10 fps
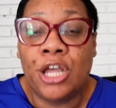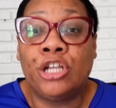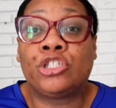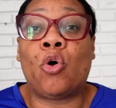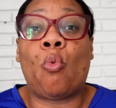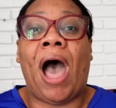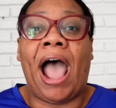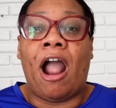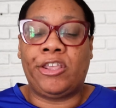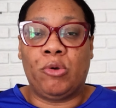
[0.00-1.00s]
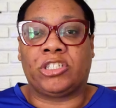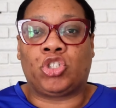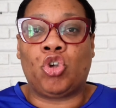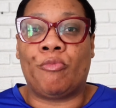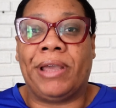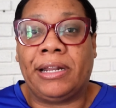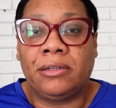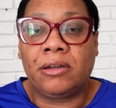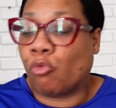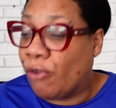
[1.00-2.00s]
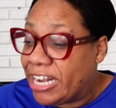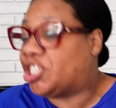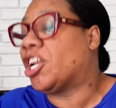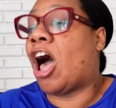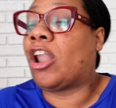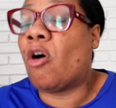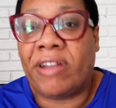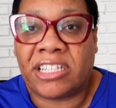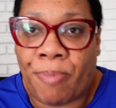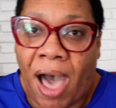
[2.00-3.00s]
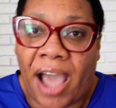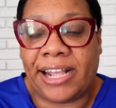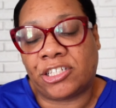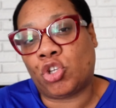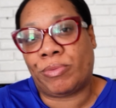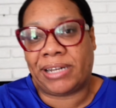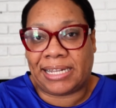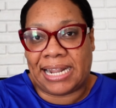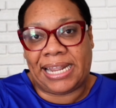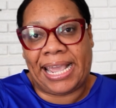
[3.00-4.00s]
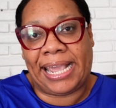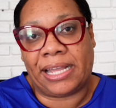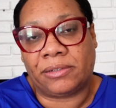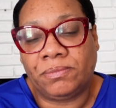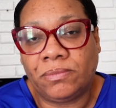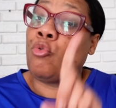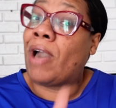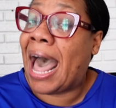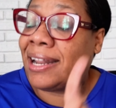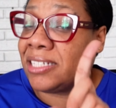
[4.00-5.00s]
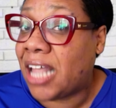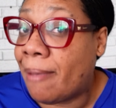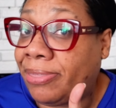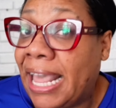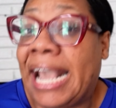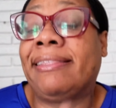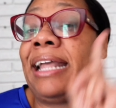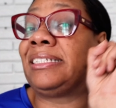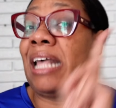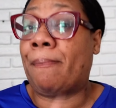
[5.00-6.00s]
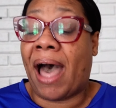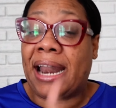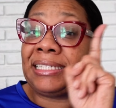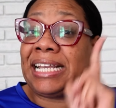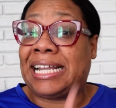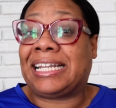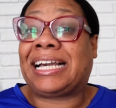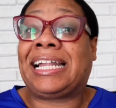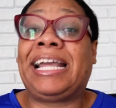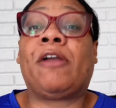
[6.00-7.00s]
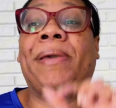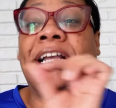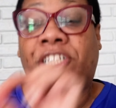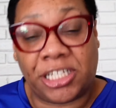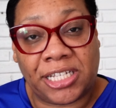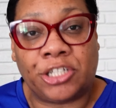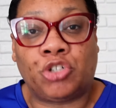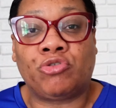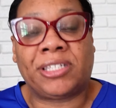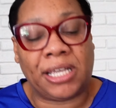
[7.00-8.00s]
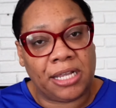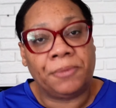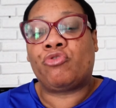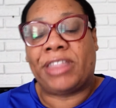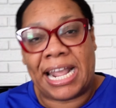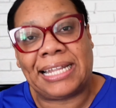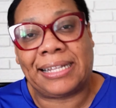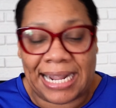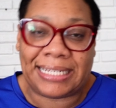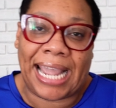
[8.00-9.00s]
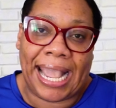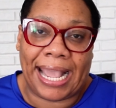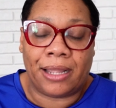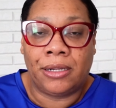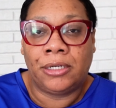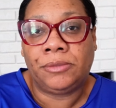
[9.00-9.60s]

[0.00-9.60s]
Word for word: So why are you assuming, reaching all over this body, assuming that they dead? You gotta stop thinking that somebody's in the clear because just cause you see, you think that they dead.